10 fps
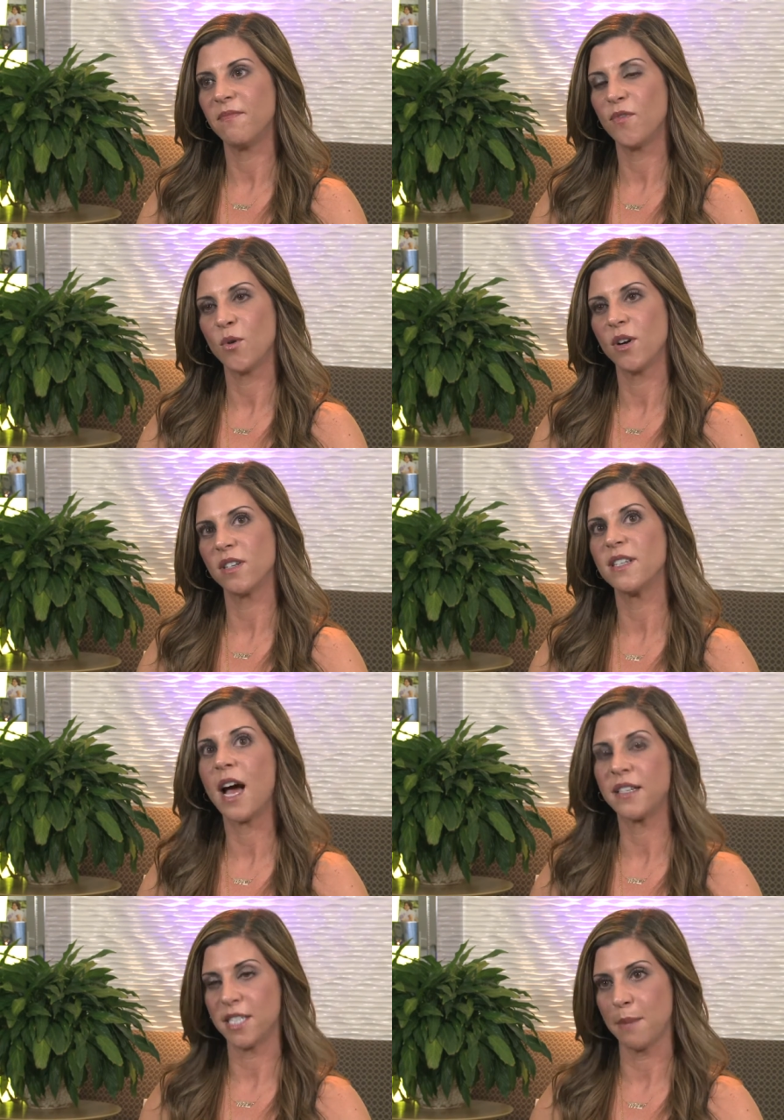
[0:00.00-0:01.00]
for
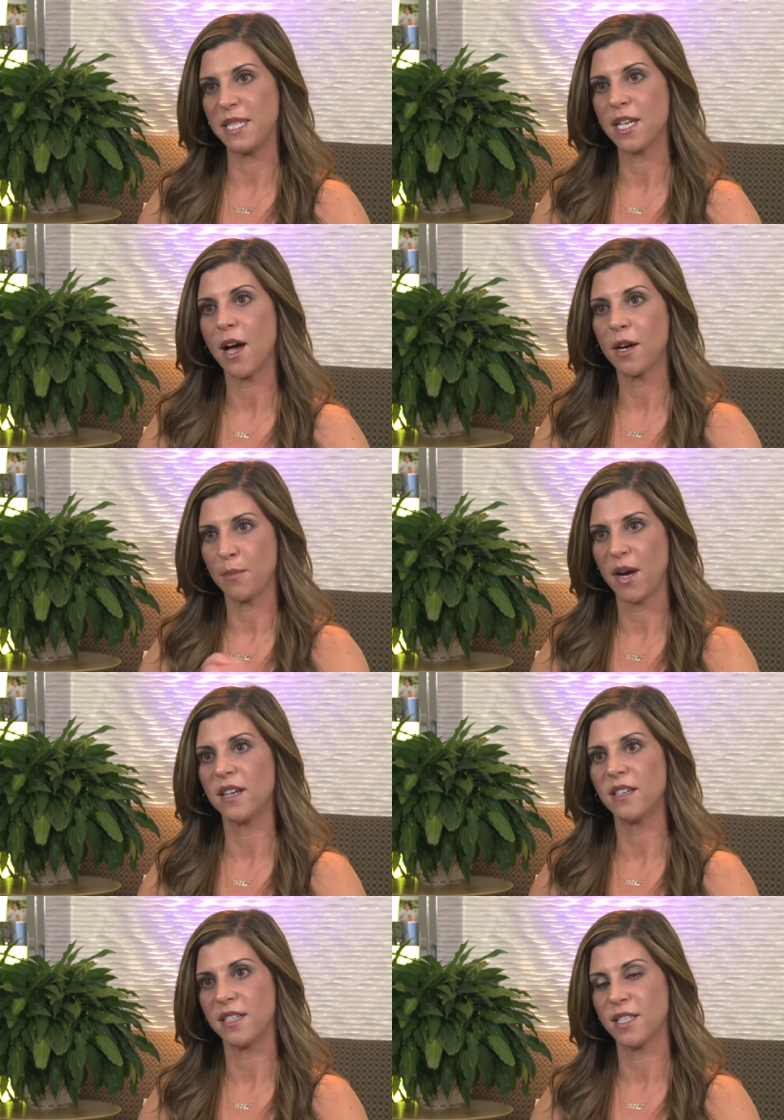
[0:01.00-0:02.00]
not a tummy tuck,
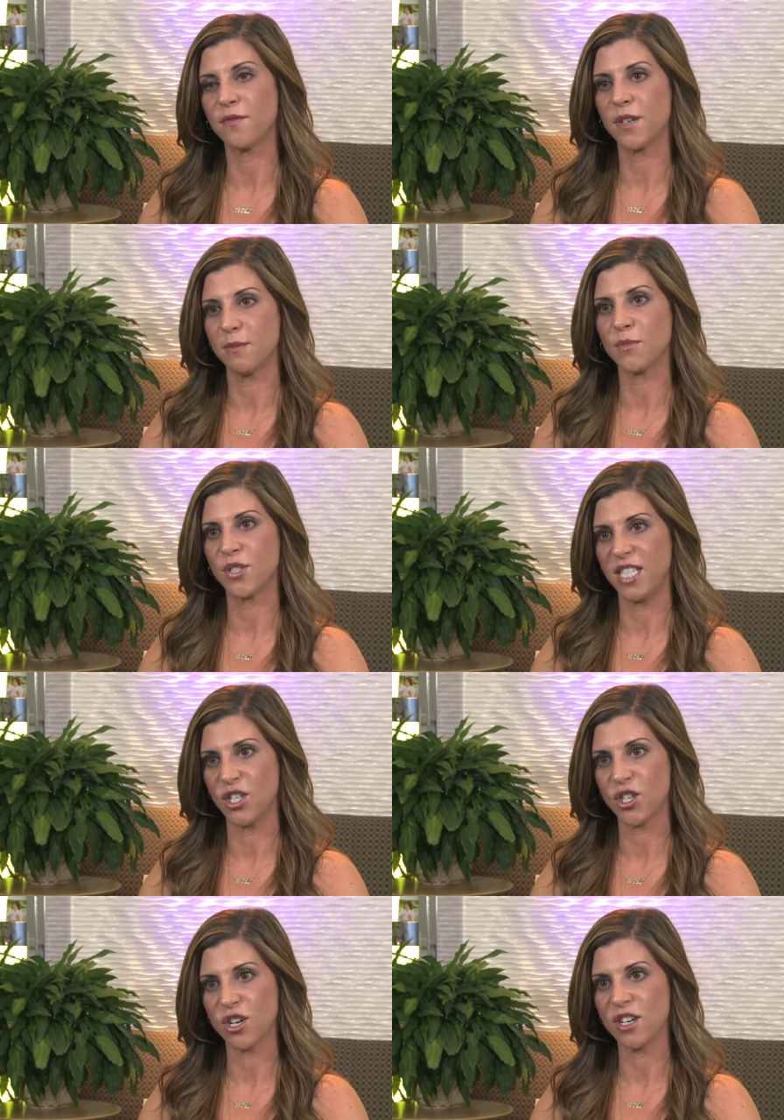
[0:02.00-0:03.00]
but a different
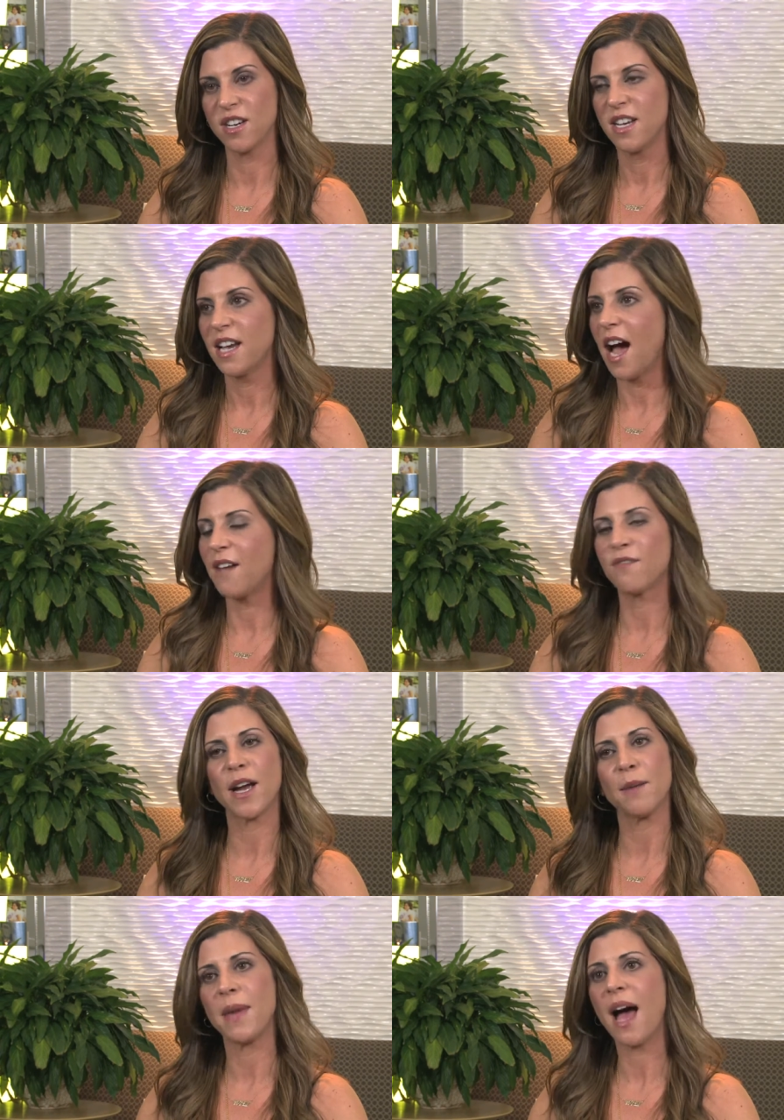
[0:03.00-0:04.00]
procedure. I
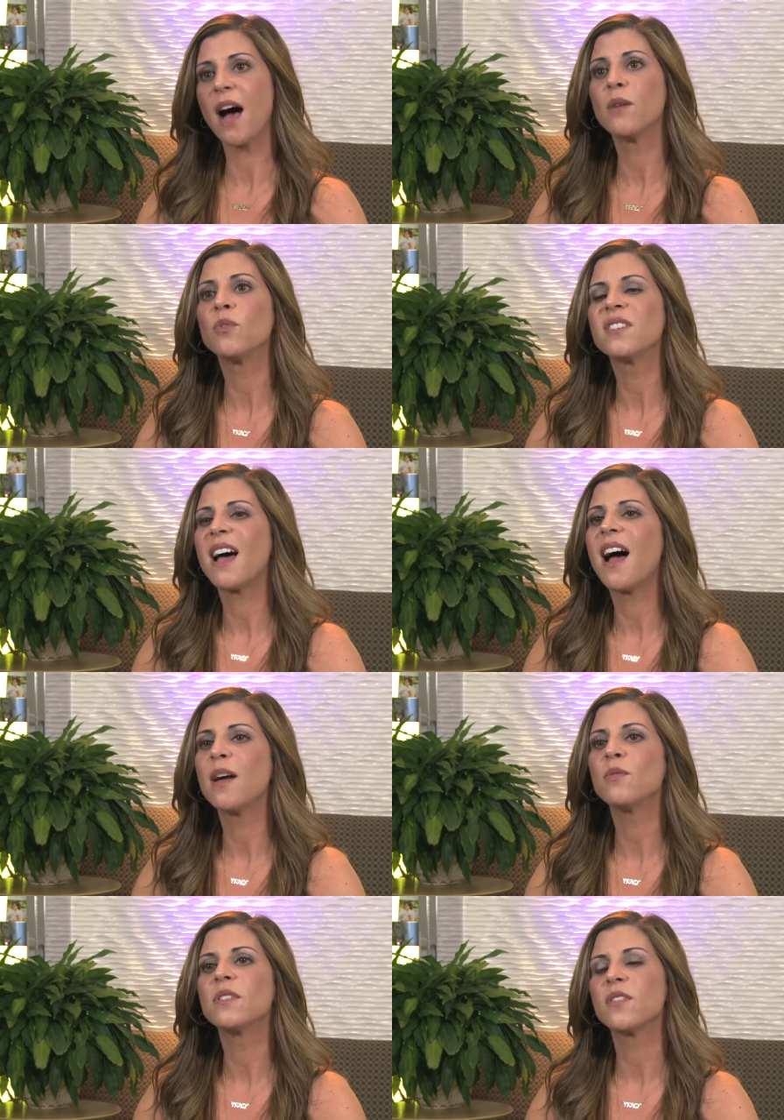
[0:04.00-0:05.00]

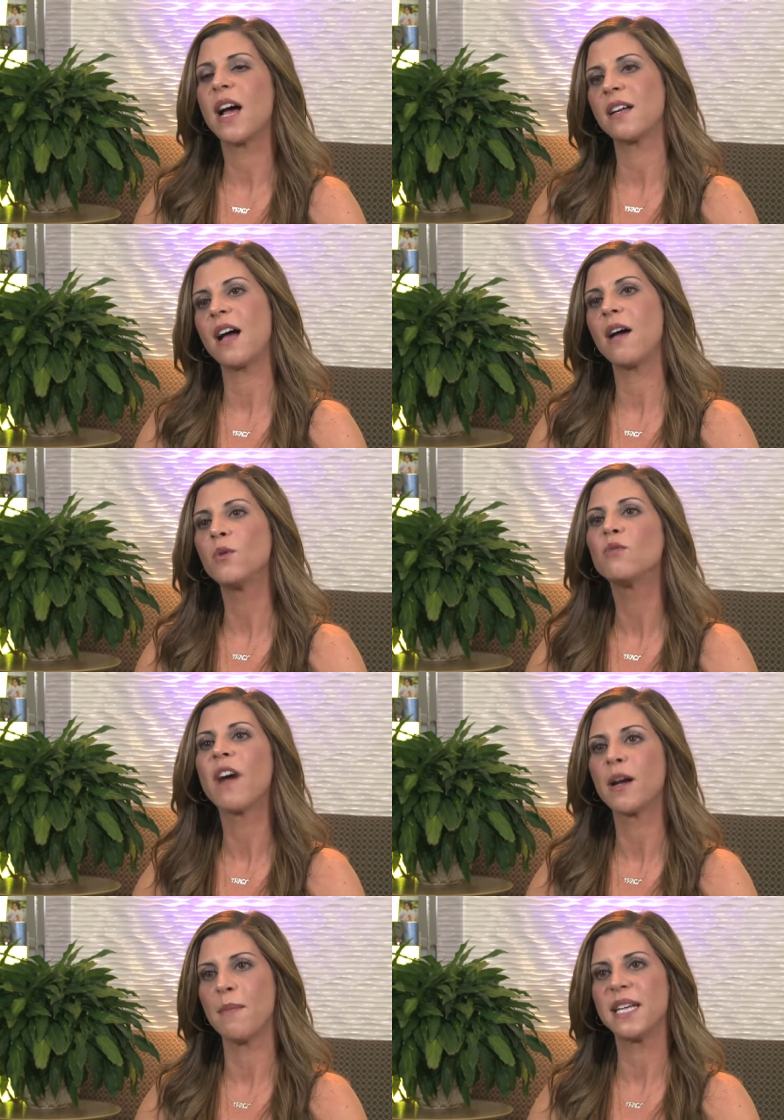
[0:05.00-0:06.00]
will
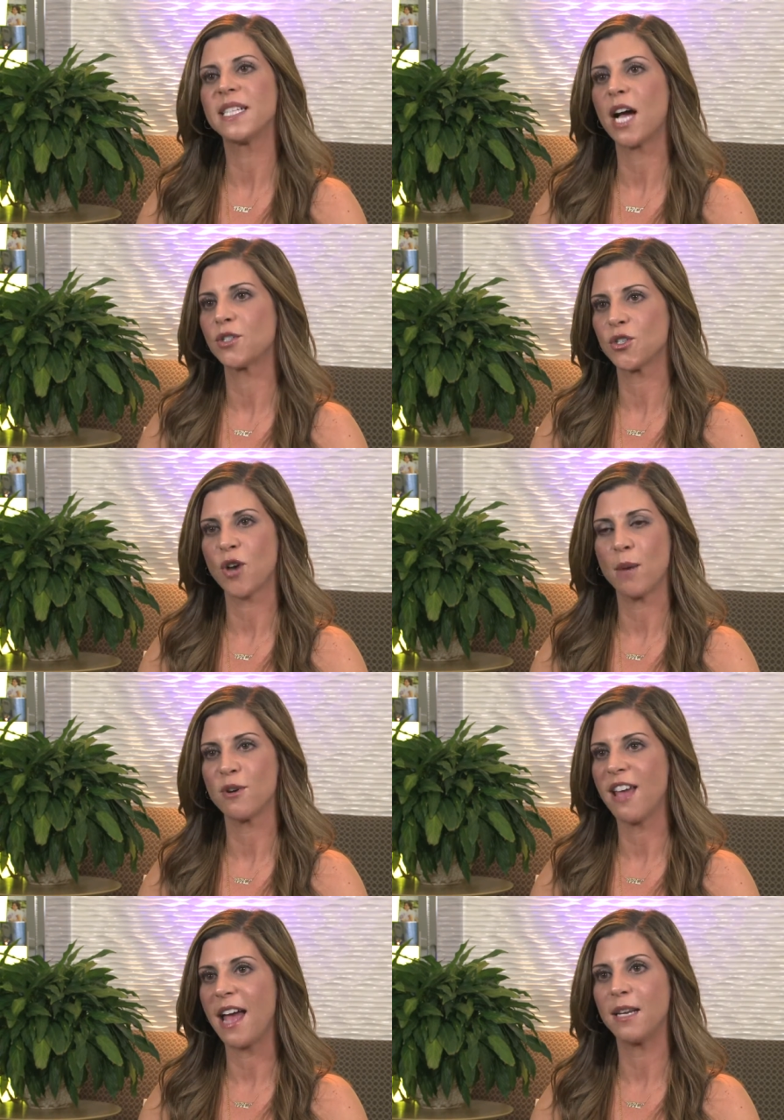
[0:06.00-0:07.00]
recommend Dr.
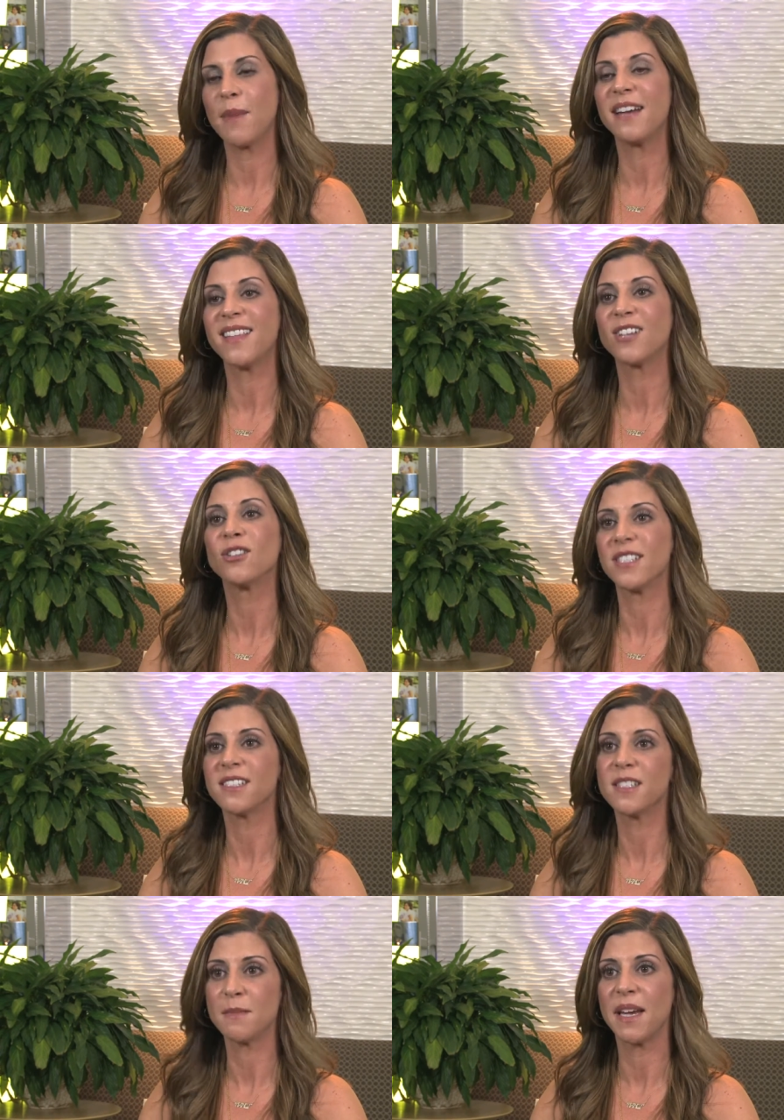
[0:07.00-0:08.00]
Schreiber to anybody that'll
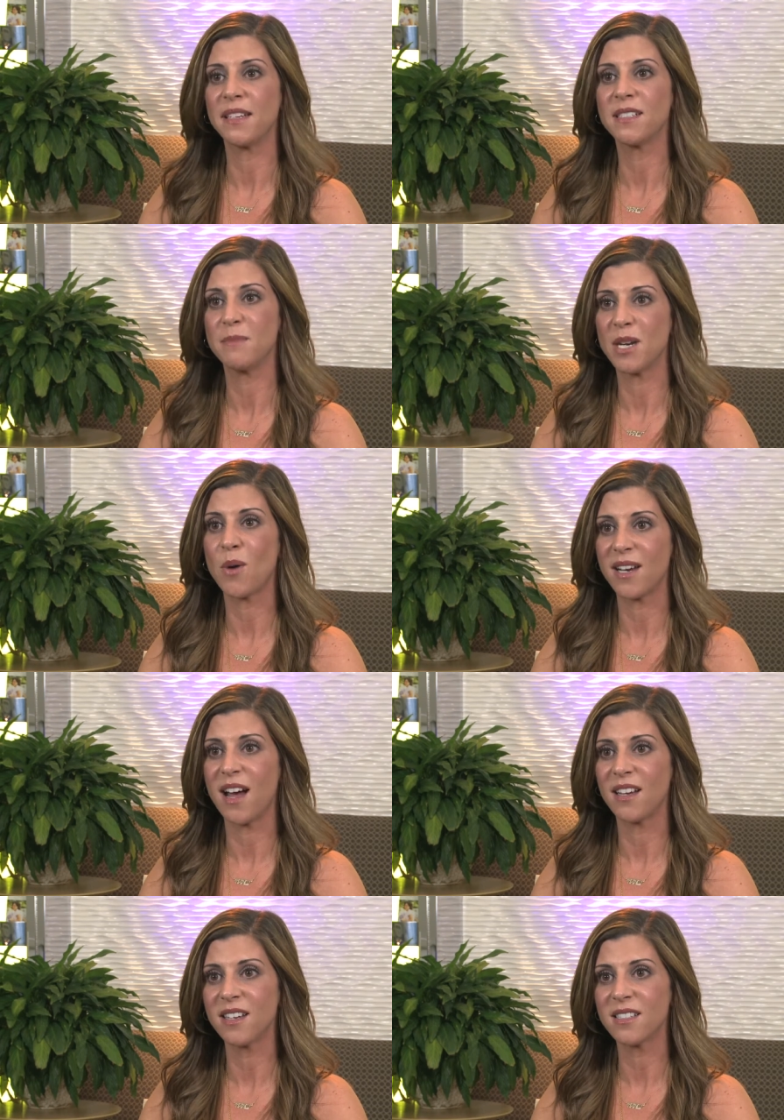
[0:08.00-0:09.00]
listen to me, to be quite
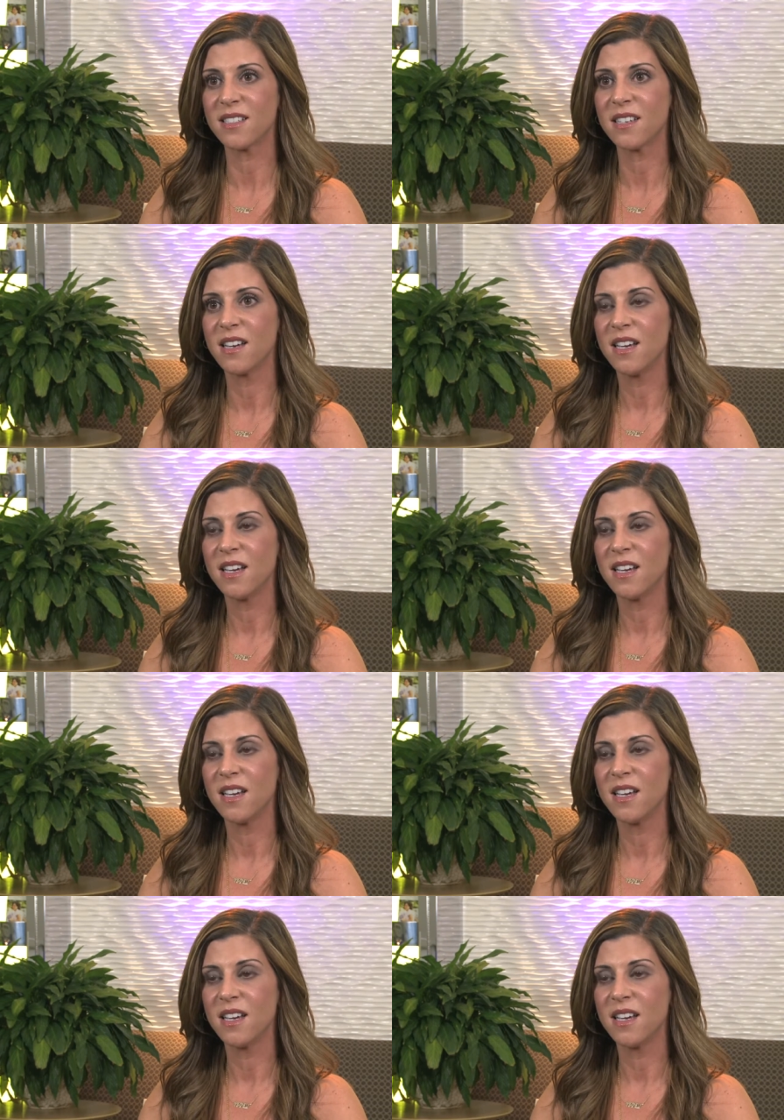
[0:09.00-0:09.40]
honest.